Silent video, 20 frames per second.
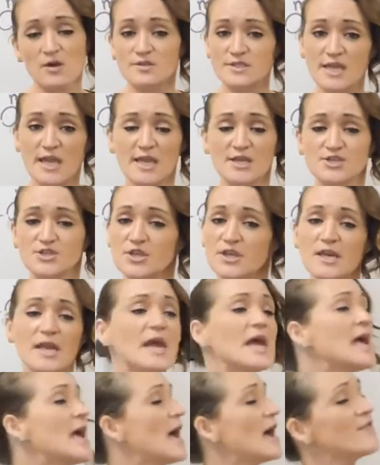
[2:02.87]
notation,
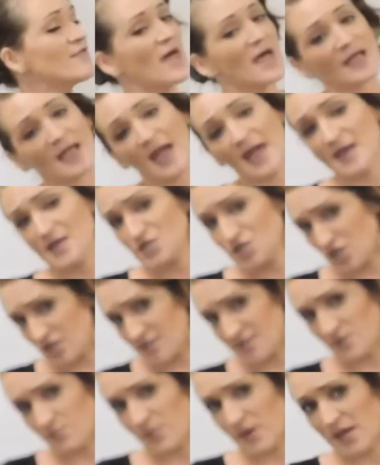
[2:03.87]
and that kind of just
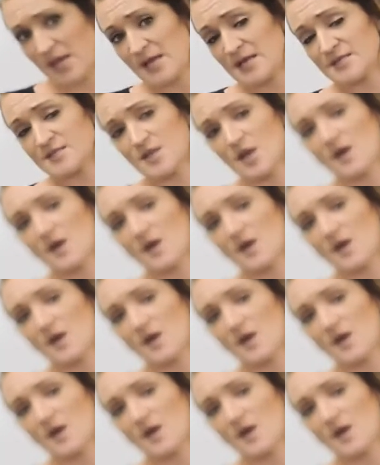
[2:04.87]
depends